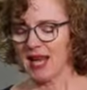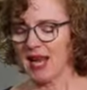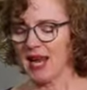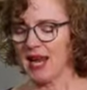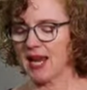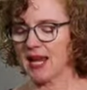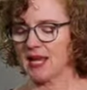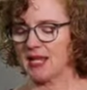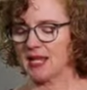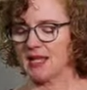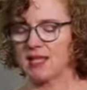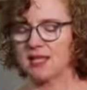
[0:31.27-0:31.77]

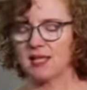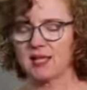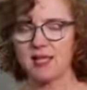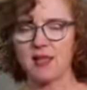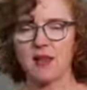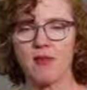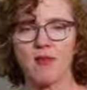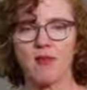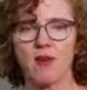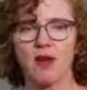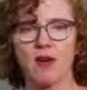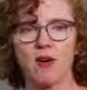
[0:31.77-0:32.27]
And
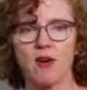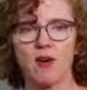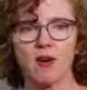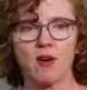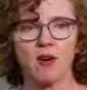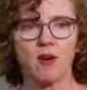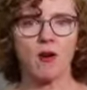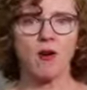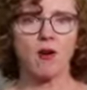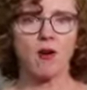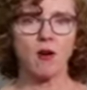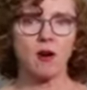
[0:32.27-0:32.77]

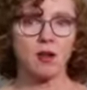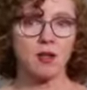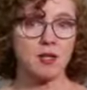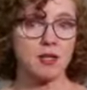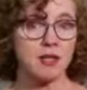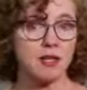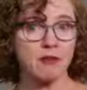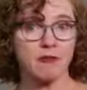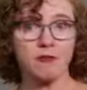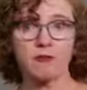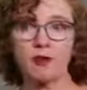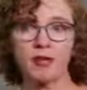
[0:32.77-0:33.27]
there are
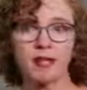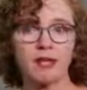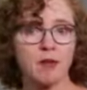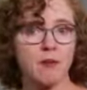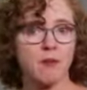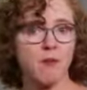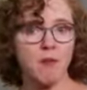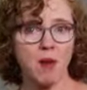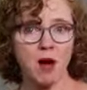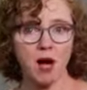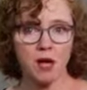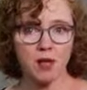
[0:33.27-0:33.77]

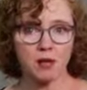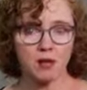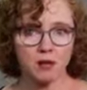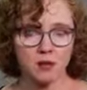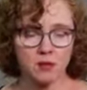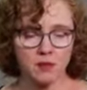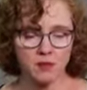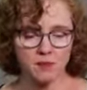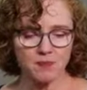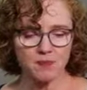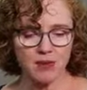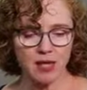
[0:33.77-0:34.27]
different
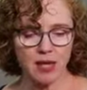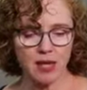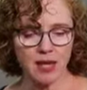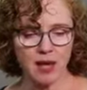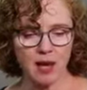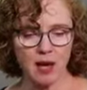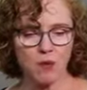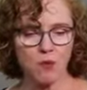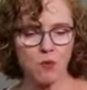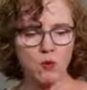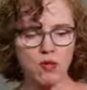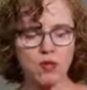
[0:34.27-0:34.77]
models, and
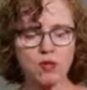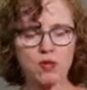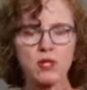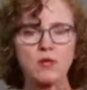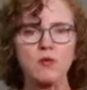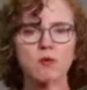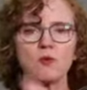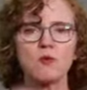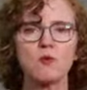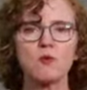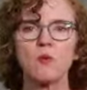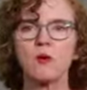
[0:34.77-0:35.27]
I wish
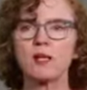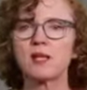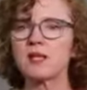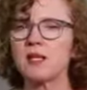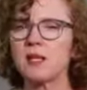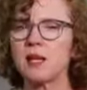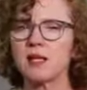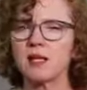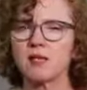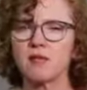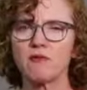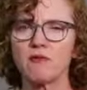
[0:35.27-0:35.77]
there was one
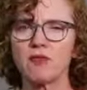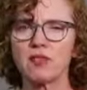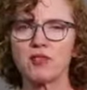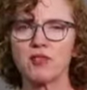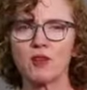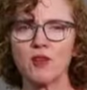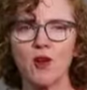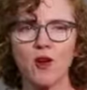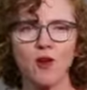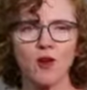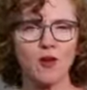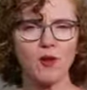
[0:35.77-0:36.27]
size
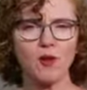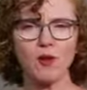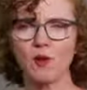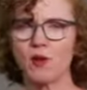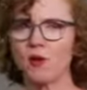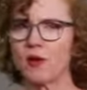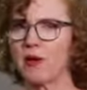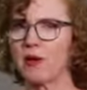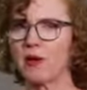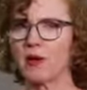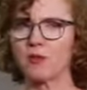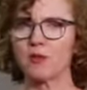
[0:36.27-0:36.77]
fits all
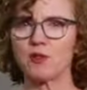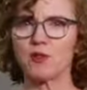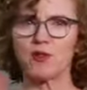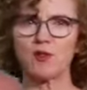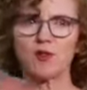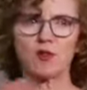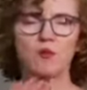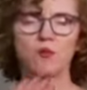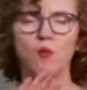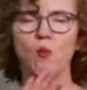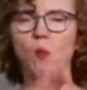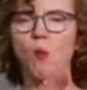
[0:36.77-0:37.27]
or there was
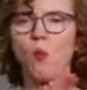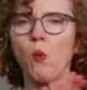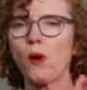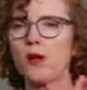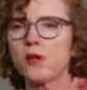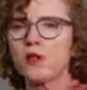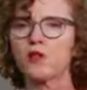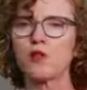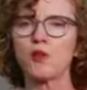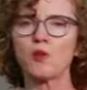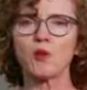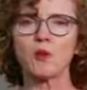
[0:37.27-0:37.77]
just
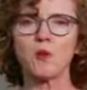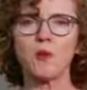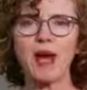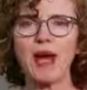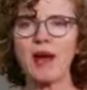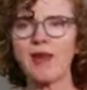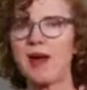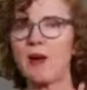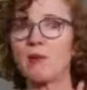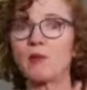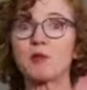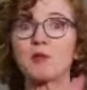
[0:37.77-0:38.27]
one shoulder
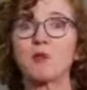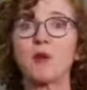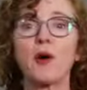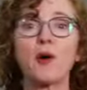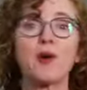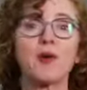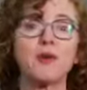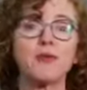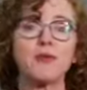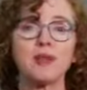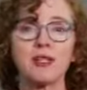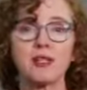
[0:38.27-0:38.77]
pad that was
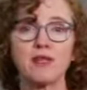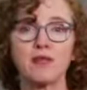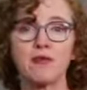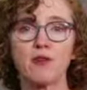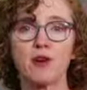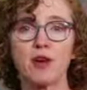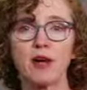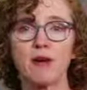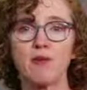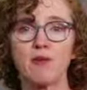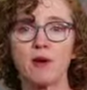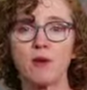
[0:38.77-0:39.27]
perfect
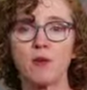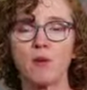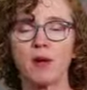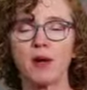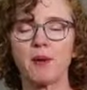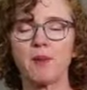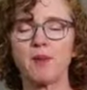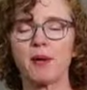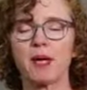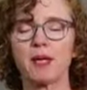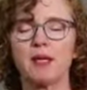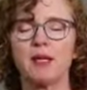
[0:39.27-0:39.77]
for
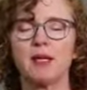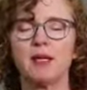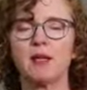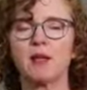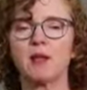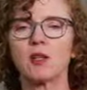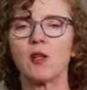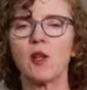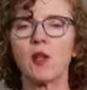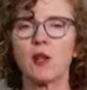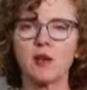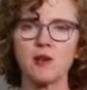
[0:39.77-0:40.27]
everyone. But
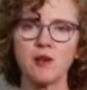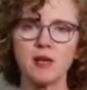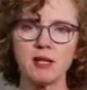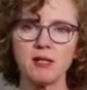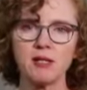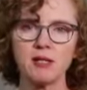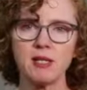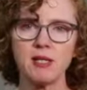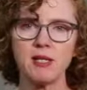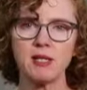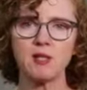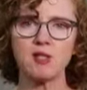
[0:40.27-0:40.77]
the longer I
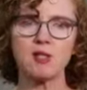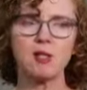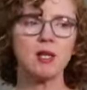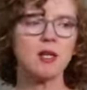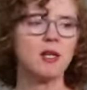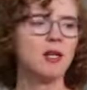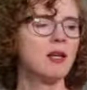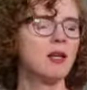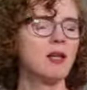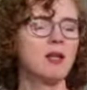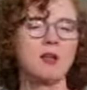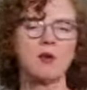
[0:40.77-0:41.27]
teach,
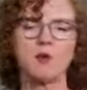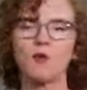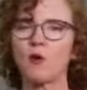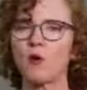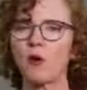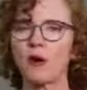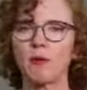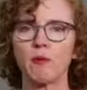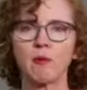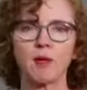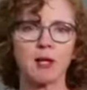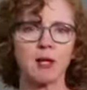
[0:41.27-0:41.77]
the
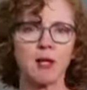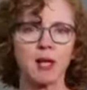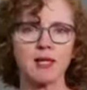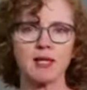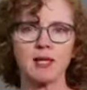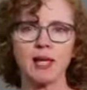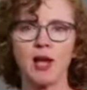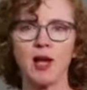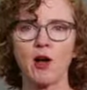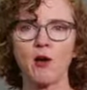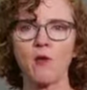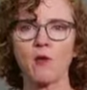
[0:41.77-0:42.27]
more I
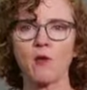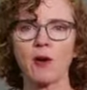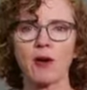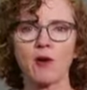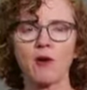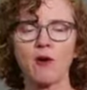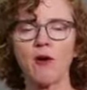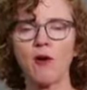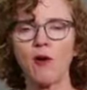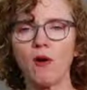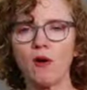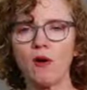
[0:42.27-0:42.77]
realize how we
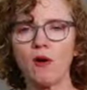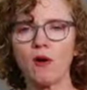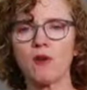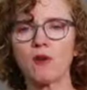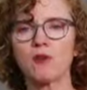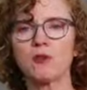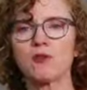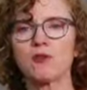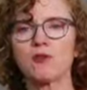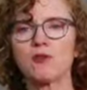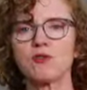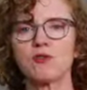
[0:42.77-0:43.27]
are
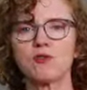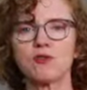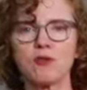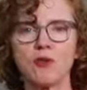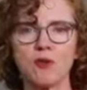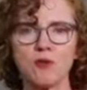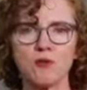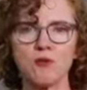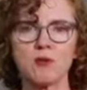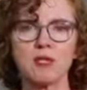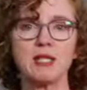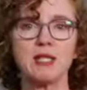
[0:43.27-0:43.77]
all
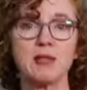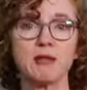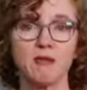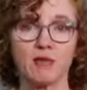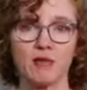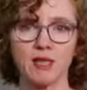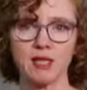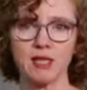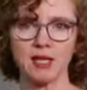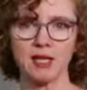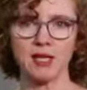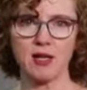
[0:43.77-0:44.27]
so
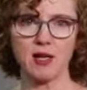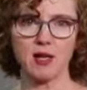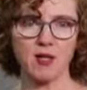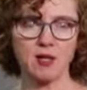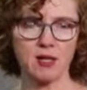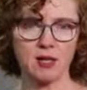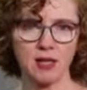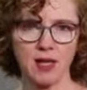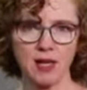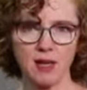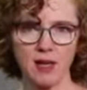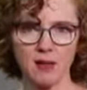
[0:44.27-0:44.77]
different in our
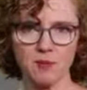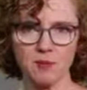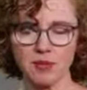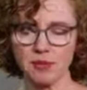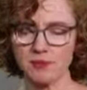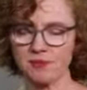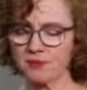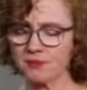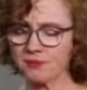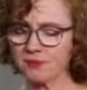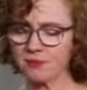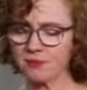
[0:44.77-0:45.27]
setups,